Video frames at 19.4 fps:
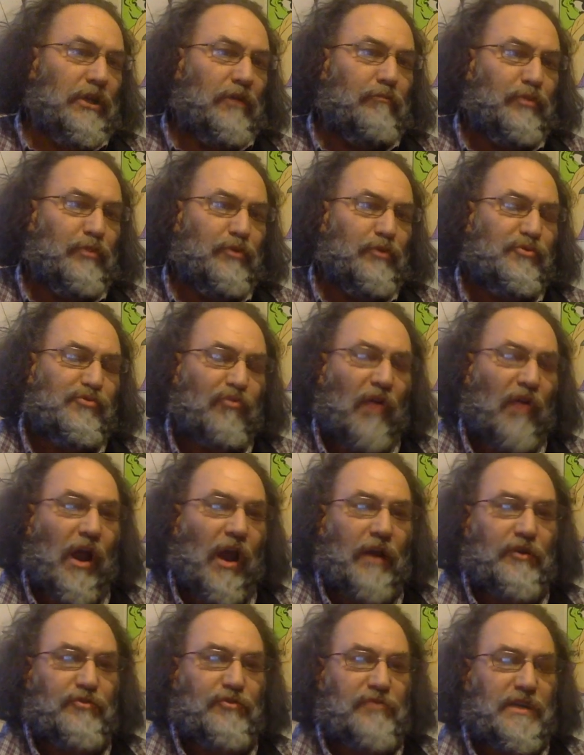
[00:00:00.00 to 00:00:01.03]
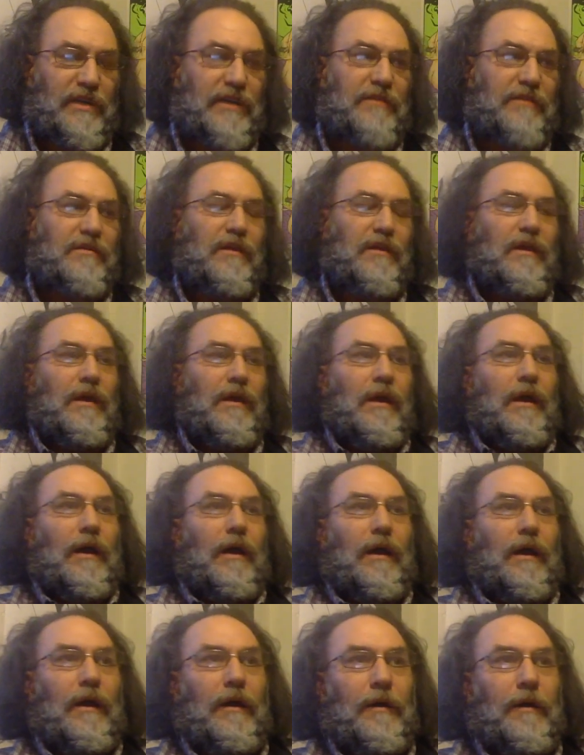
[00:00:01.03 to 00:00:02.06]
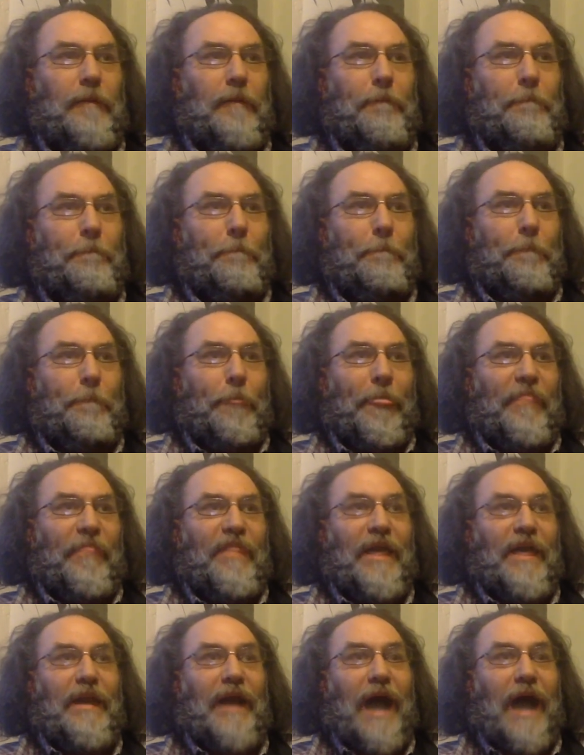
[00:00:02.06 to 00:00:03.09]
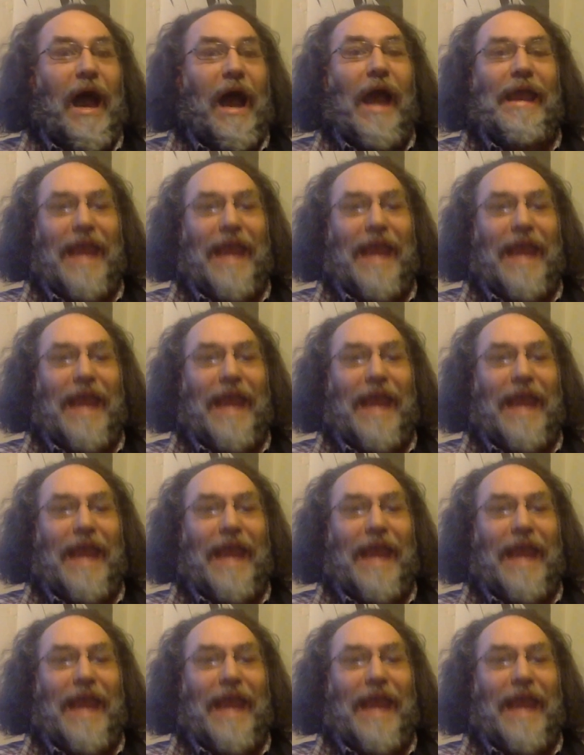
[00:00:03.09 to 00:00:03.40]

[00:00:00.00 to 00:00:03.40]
blues rock tricks that I